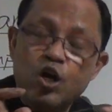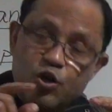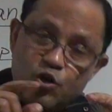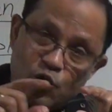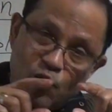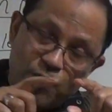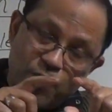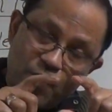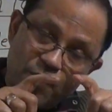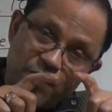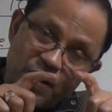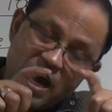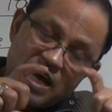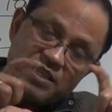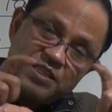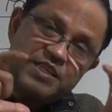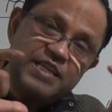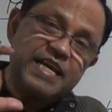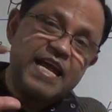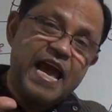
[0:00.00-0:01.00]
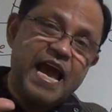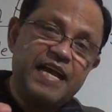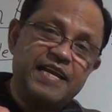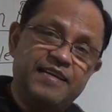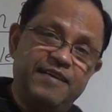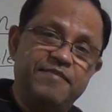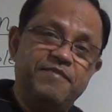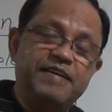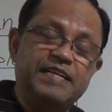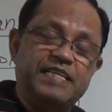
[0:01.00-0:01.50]
trophoblastic
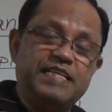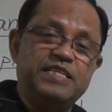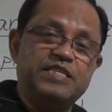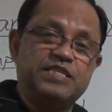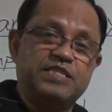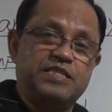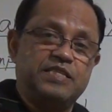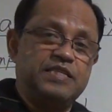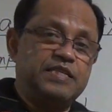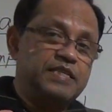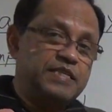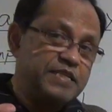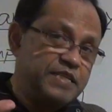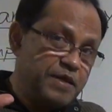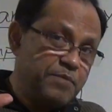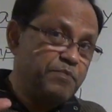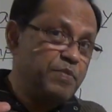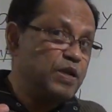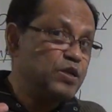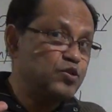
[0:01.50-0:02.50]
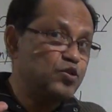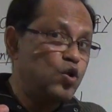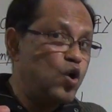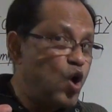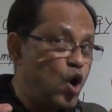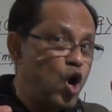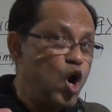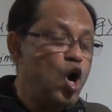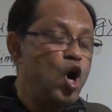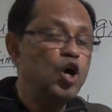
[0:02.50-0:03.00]
activities depends
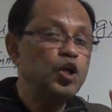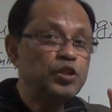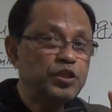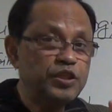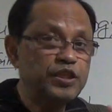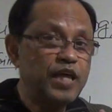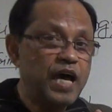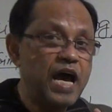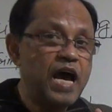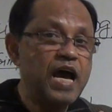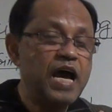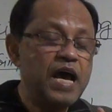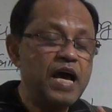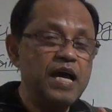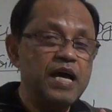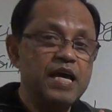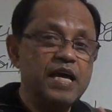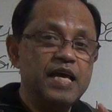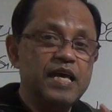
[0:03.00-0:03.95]
on the